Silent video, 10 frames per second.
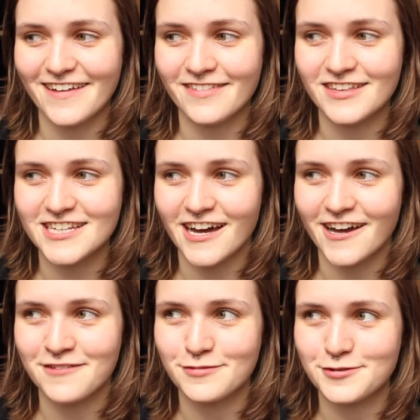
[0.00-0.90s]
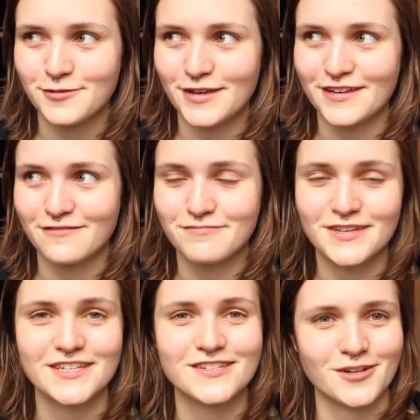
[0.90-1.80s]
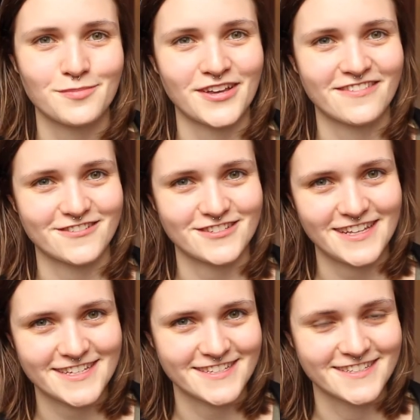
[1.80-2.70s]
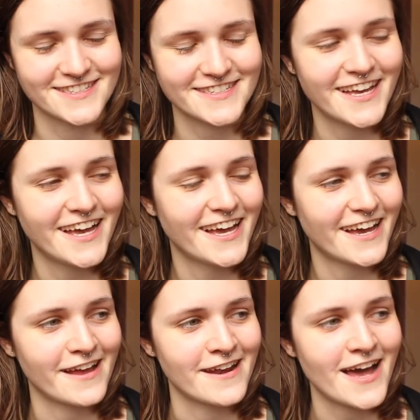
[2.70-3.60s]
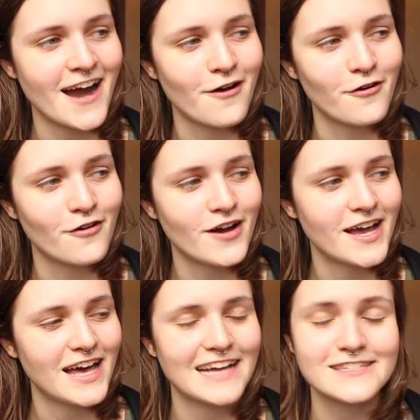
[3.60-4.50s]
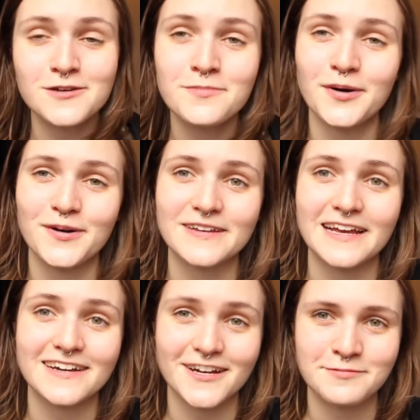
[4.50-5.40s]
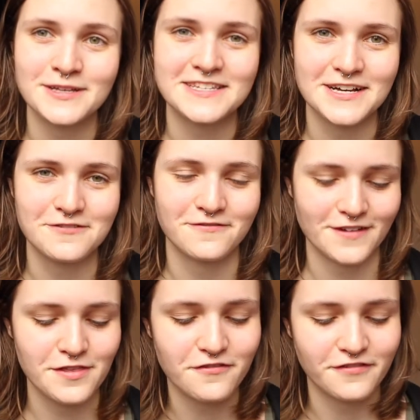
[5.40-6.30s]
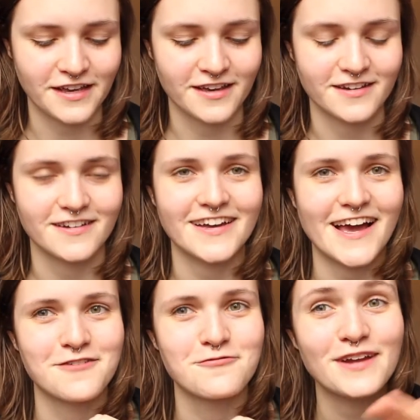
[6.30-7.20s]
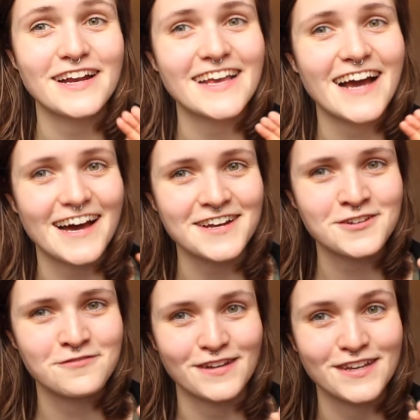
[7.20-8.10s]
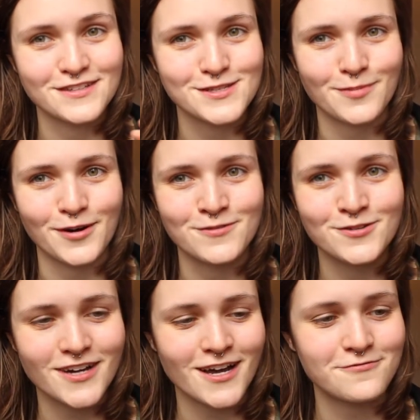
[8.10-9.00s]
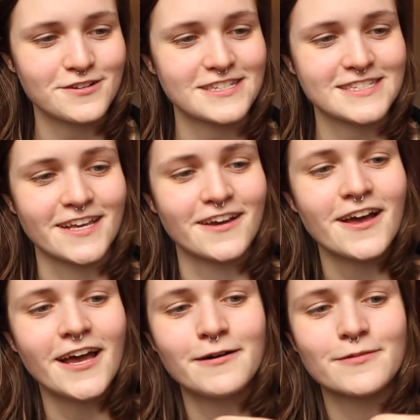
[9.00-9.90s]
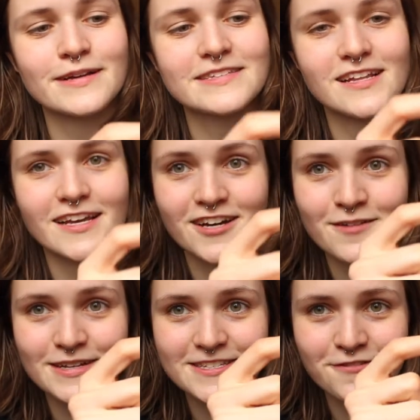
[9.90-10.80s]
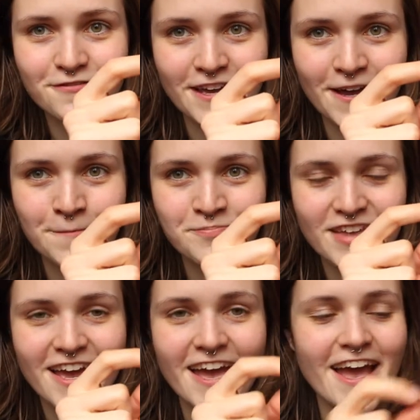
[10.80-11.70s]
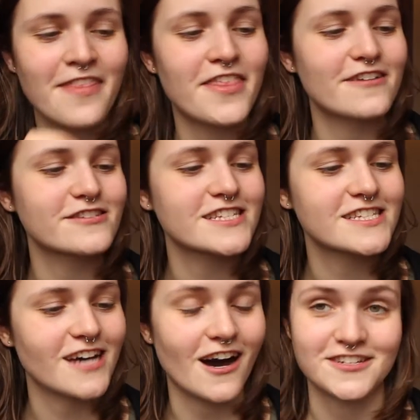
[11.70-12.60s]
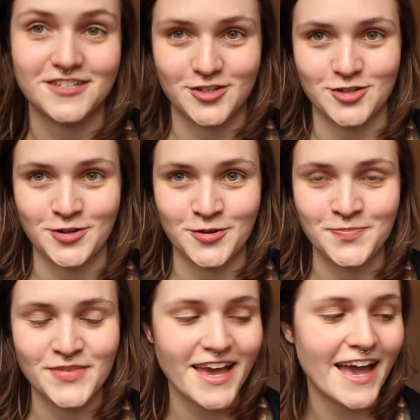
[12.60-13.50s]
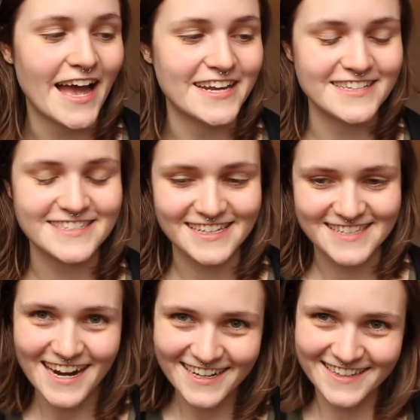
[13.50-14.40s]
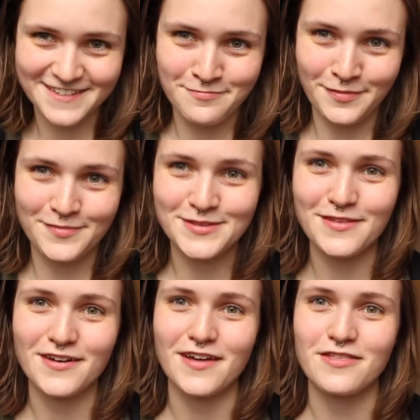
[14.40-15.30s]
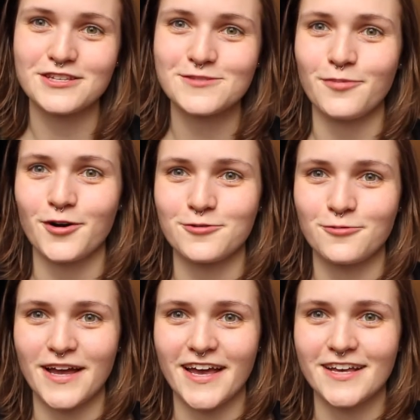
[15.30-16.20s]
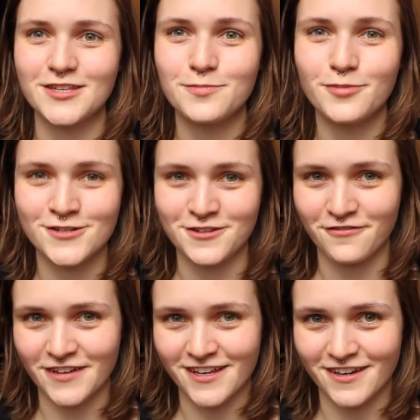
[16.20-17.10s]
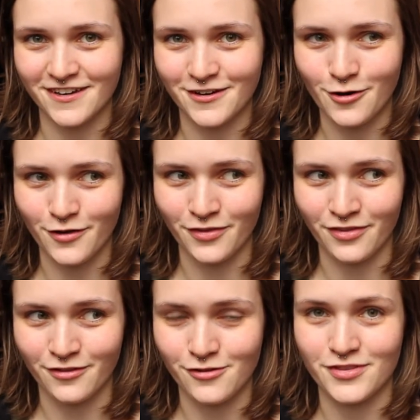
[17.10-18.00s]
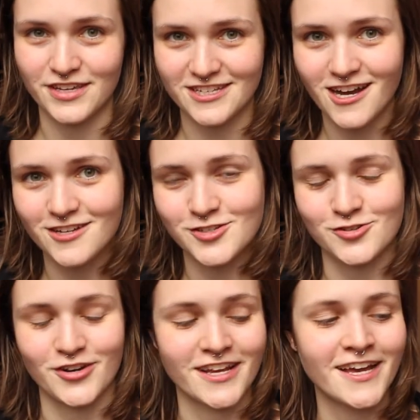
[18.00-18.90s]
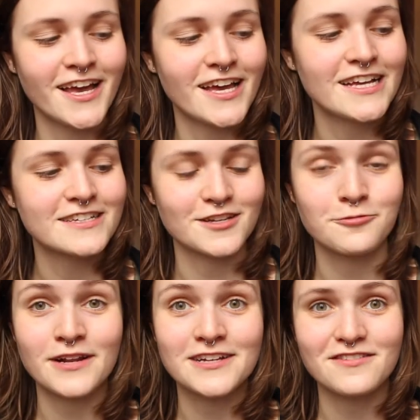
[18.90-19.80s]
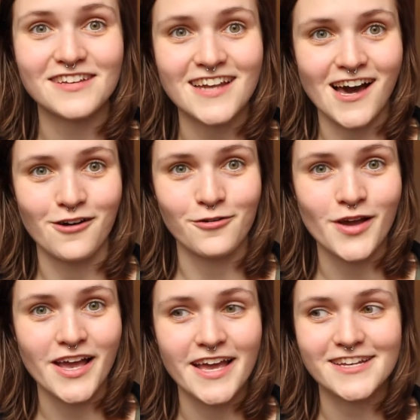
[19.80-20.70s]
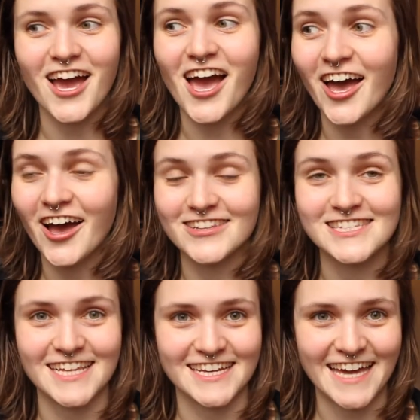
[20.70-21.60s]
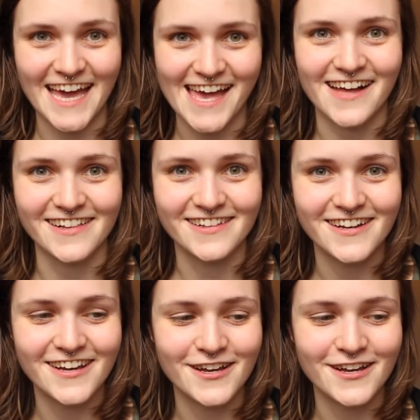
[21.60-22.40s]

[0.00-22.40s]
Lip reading: in the time between me stopping those lessons and now, at some point I cut myself in the finger at a really inconvenient spot. You can't really see it, but basically I cut myself here, and there is scar tissue, and it's exactly the spot where you put your finger on the guitar string. So when I do that now, it hurts like hell,